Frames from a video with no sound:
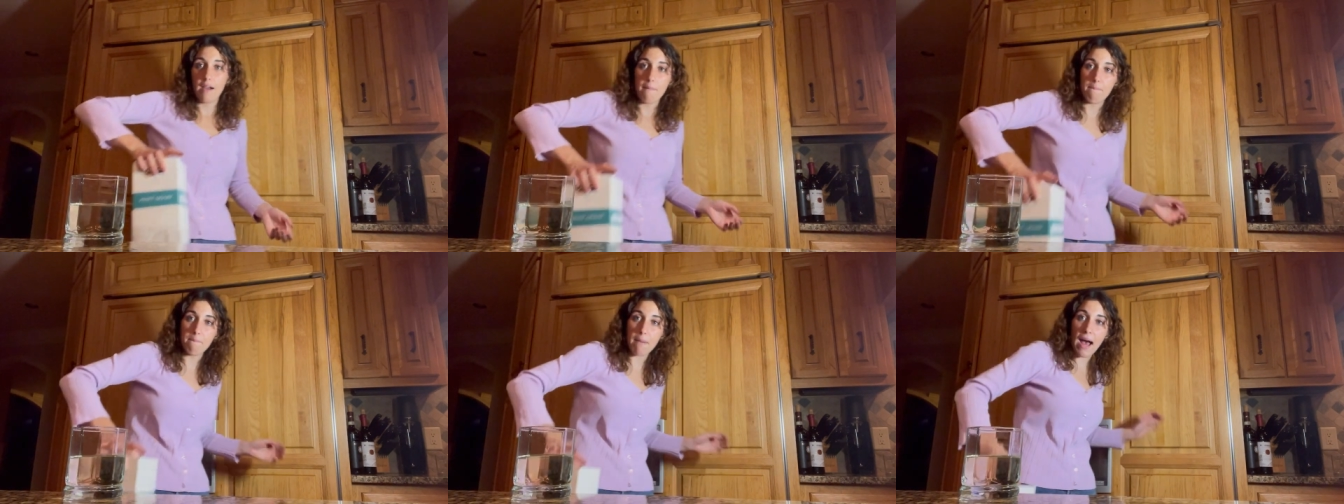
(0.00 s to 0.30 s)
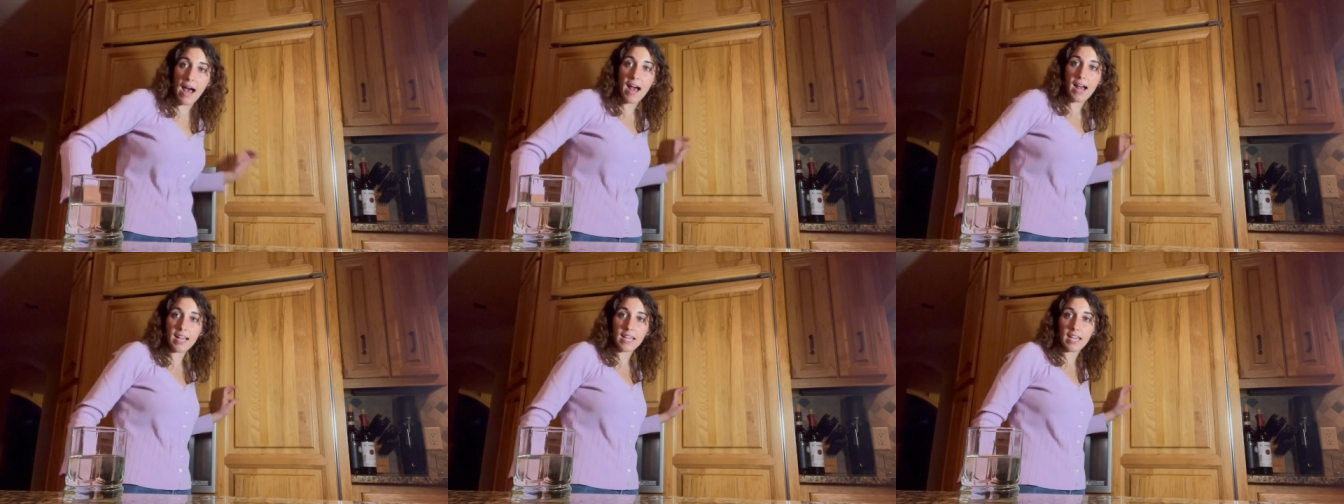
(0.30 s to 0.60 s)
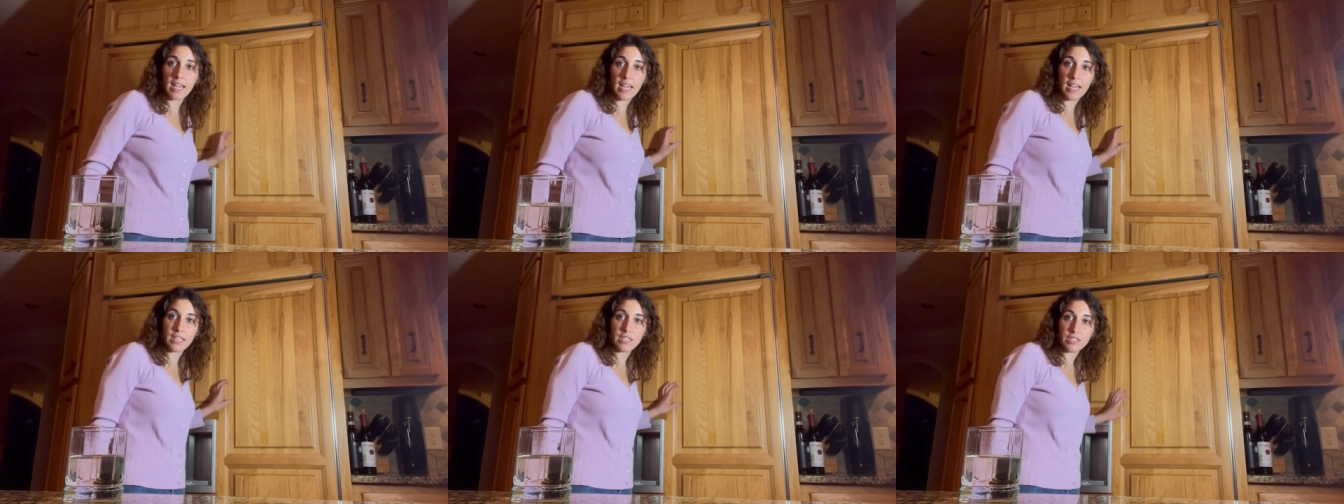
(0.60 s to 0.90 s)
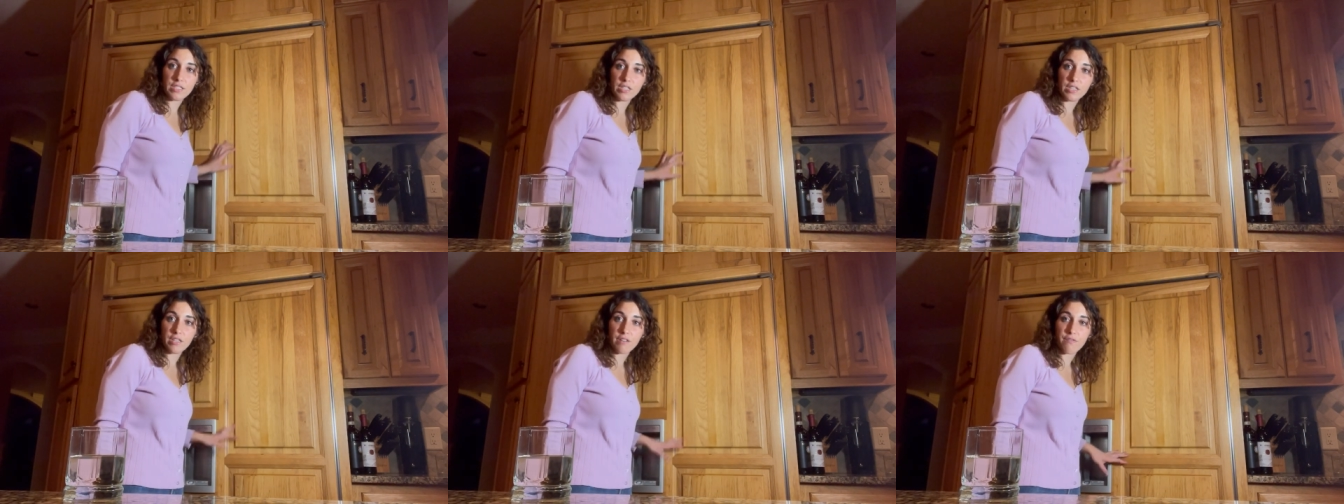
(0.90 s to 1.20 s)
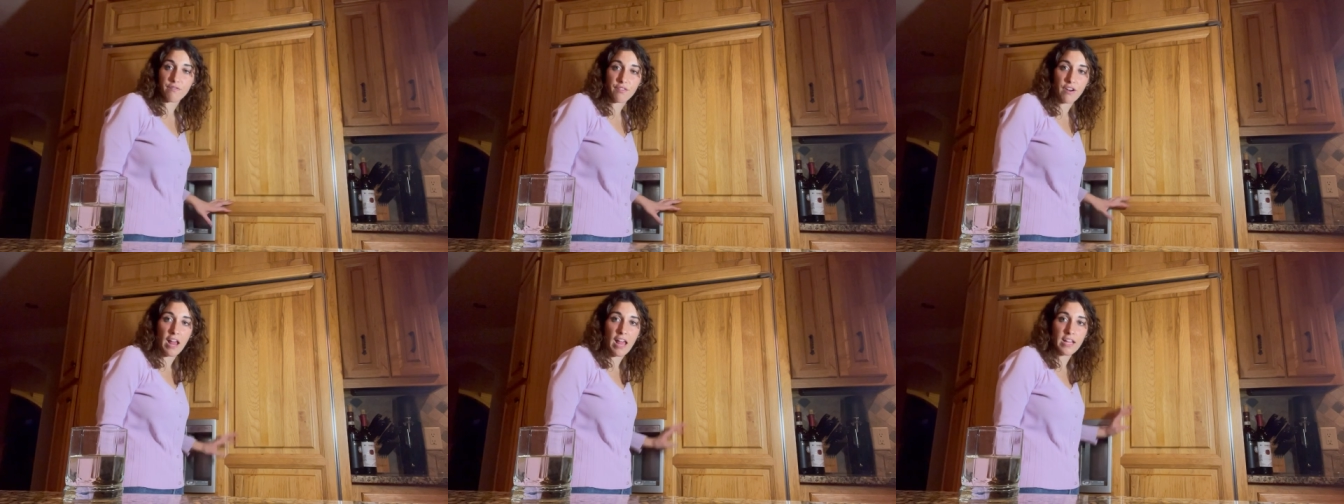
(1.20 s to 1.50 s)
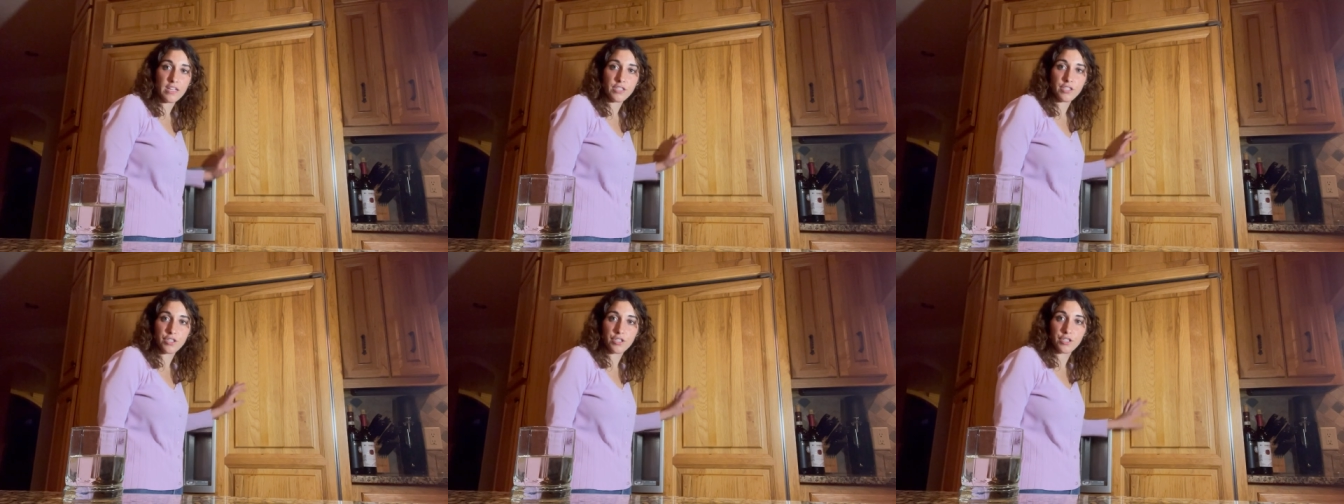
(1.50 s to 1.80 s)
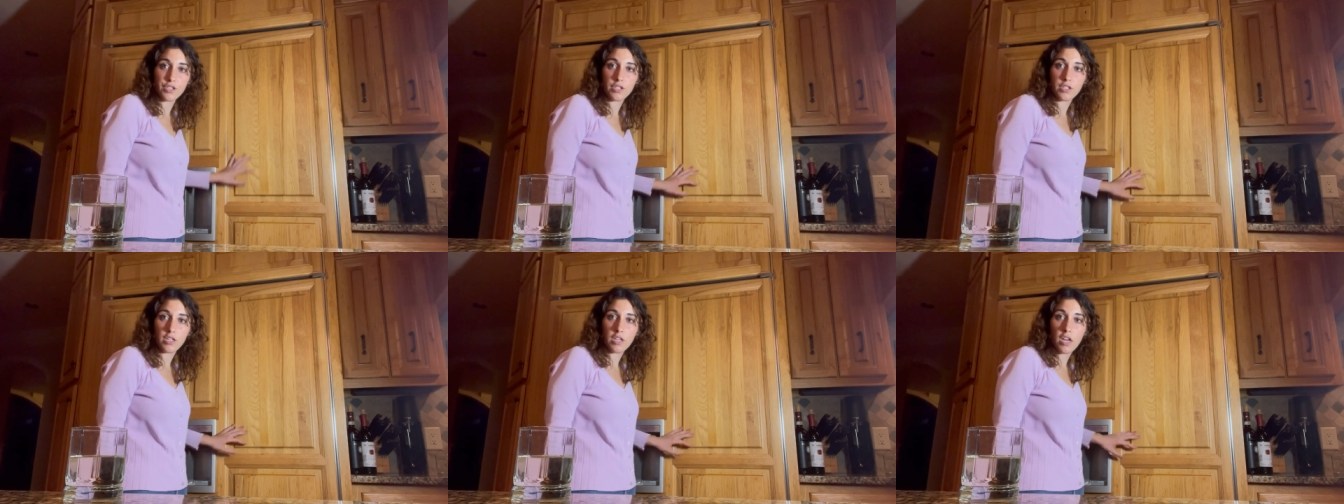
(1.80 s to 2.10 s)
back into the fridge.